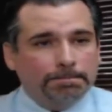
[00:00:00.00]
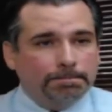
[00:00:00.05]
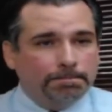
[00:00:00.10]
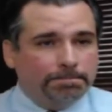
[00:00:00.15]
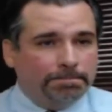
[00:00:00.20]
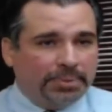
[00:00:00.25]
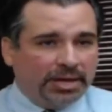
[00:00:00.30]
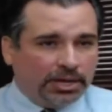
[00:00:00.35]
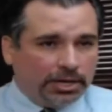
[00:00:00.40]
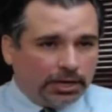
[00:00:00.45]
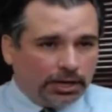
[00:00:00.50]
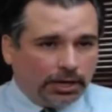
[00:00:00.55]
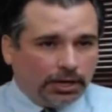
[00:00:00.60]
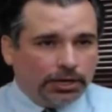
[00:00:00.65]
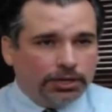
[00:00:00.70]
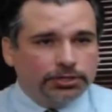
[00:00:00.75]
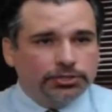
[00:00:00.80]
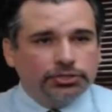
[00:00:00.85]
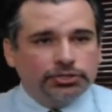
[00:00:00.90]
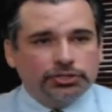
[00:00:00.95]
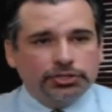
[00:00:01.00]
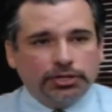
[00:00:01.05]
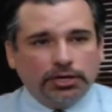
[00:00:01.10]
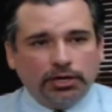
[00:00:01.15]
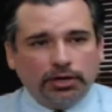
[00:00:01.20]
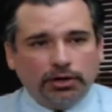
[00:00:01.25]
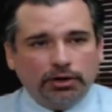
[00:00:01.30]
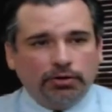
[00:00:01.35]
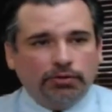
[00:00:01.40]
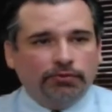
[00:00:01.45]
because
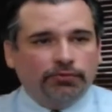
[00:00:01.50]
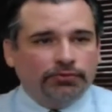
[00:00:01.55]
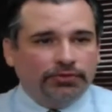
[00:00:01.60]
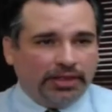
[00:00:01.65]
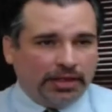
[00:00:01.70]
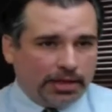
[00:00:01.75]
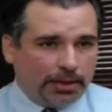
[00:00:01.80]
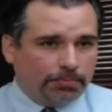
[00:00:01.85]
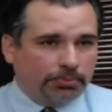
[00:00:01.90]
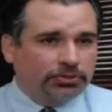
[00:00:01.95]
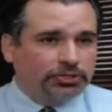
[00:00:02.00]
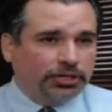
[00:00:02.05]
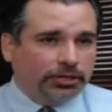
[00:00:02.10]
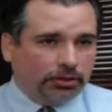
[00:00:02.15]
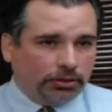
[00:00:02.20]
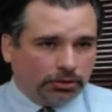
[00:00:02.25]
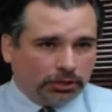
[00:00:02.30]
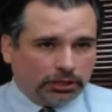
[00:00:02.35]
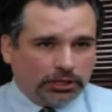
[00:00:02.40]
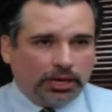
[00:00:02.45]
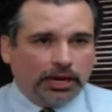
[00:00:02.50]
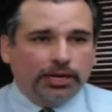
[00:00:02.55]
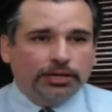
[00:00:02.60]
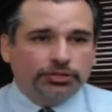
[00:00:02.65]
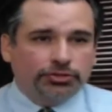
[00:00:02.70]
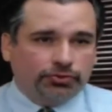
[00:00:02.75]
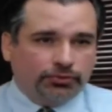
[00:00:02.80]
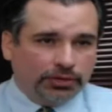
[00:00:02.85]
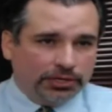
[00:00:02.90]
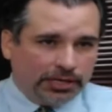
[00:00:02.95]
of that particular
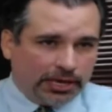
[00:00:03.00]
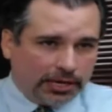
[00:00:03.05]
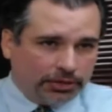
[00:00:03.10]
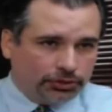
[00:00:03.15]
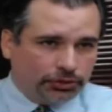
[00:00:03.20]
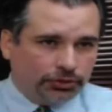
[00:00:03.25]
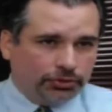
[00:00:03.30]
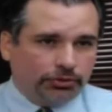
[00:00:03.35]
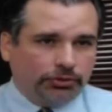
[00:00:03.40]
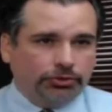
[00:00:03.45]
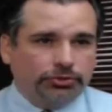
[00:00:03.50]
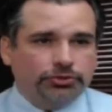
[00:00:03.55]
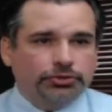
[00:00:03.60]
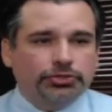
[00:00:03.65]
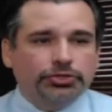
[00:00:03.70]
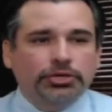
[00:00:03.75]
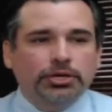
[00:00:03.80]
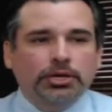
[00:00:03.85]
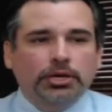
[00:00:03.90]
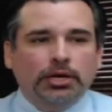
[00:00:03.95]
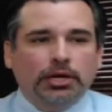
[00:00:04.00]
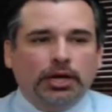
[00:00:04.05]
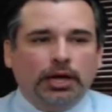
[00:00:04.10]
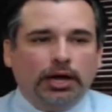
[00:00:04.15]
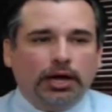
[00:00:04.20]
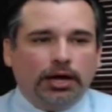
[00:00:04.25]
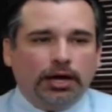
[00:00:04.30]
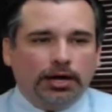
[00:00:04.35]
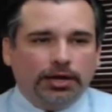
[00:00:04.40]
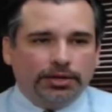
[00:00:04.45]
client's credentials,
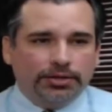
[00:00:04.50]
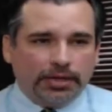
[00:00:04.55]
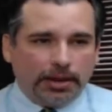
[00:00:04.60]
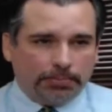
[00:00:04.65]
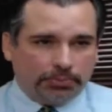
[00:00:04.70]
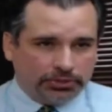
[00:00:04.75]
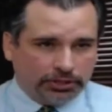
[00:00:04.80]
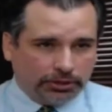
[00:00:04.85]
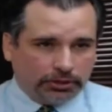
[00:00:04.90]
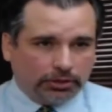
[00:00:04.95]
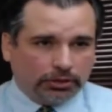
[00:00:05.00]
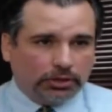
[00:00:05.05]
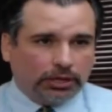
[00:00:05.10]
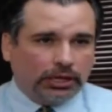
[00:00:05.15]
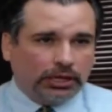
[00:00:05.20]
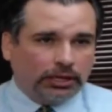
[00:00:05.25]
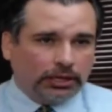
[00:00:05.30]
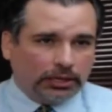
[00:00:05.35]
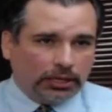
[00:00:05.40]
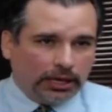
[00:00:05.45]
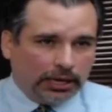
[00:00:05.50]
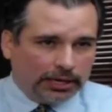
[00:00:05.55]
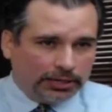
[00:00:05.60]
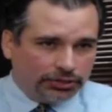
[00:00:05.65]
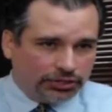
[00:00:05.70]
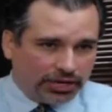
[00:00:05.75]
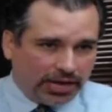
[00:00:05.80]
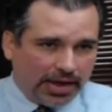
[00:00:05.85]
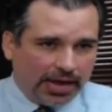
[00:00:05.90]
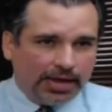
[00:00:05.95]
that particular
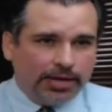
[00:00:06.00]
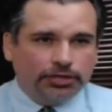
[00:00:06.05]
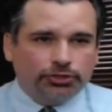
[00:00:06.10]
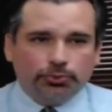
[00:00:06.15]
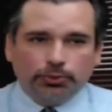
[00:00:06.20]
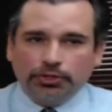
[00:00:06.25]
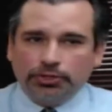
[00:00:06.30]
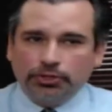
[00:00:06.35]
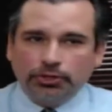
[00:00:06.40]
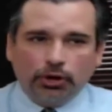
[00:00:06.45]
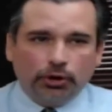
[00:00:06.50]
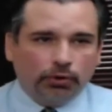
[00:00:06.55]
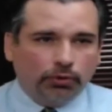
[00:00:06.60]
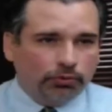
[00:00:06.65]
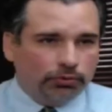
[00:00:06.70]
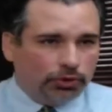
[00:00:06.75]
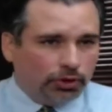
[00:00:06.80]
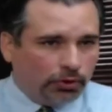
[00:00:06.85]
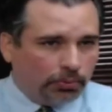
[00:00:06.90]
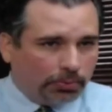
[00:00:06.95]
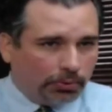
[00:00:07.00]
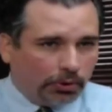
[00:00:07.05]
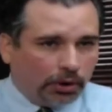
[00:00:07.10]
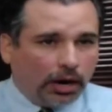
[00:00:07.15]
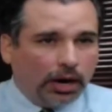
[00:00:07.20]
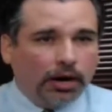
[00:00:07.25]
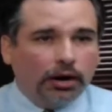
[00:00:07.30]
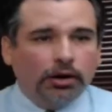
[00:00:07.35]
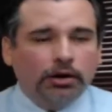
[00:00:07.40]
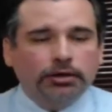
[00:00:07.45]
client's age with no
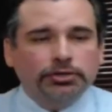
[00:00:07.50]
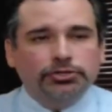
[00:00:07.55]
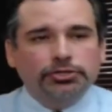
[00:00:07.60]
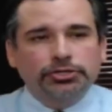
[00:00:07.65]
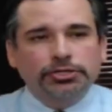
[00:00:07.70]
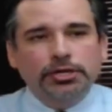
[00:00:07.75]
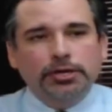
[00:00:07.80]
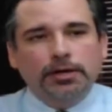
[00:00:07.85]
priors,